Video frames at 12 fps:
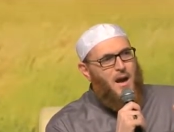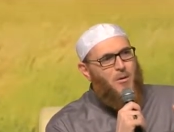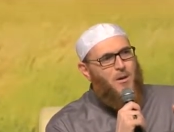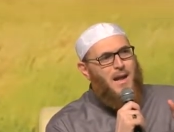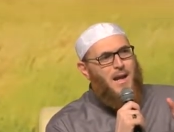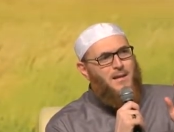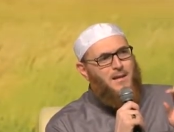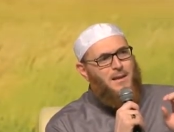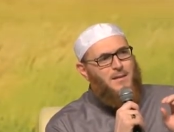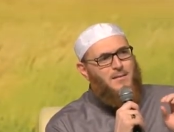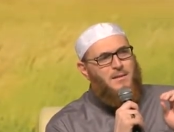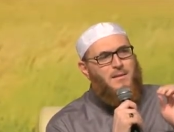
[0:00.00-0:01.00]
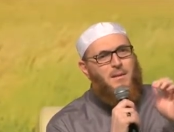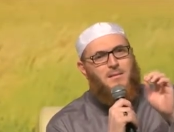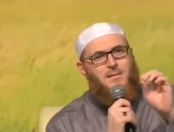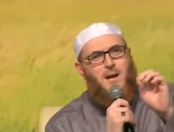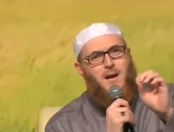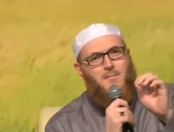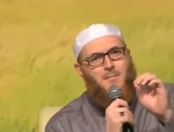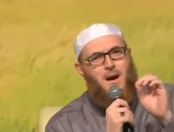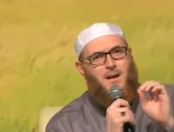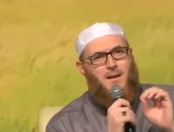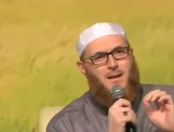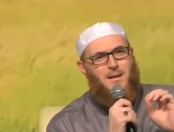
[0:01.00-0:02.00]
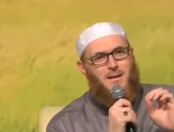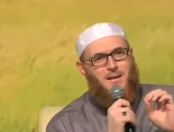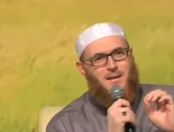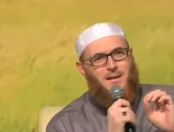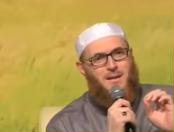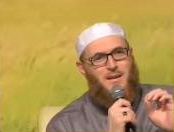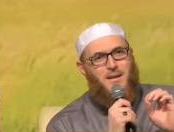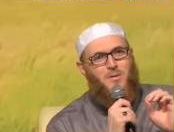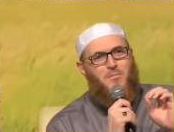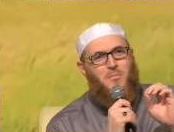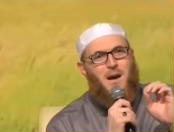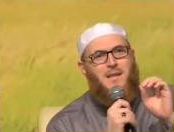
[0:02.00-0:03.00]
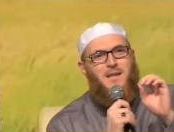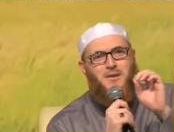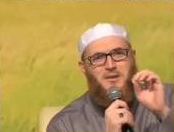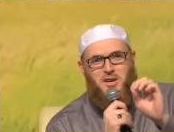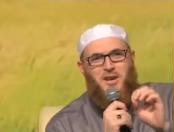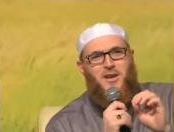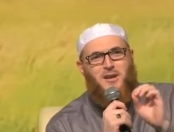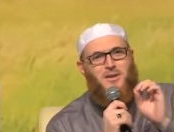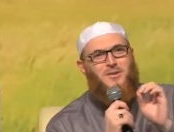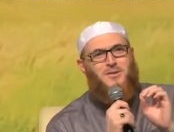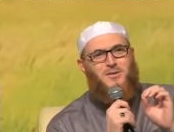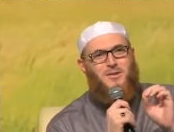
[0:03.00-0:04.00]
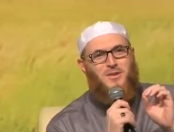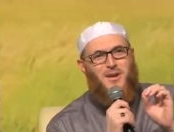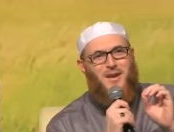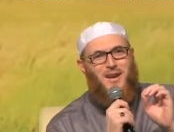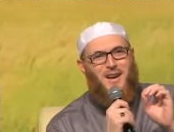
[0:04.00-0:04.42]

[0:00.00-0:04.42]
I would at least in the stock market buy the shares,